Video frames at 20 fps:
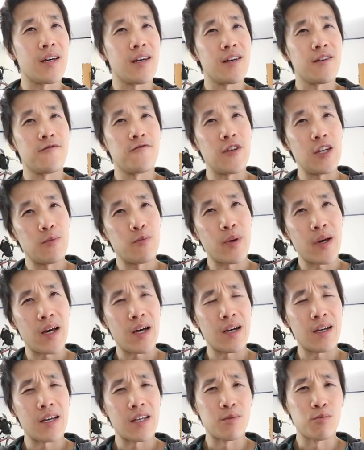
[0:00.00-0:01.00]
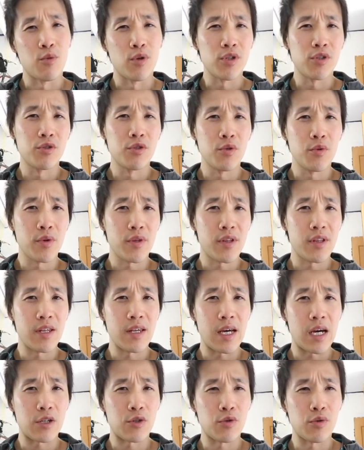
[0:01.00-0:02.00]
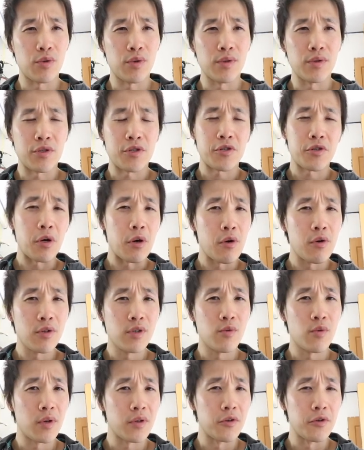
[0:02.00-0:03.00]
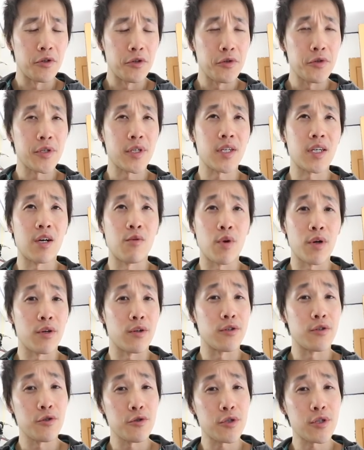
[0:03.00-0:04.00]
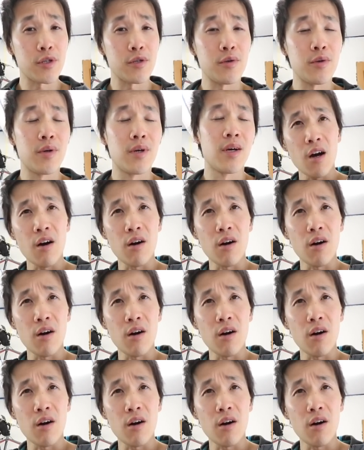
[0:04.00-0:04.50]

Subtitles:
and feedback has more to do with the actual stone, what you're using and what you're used to.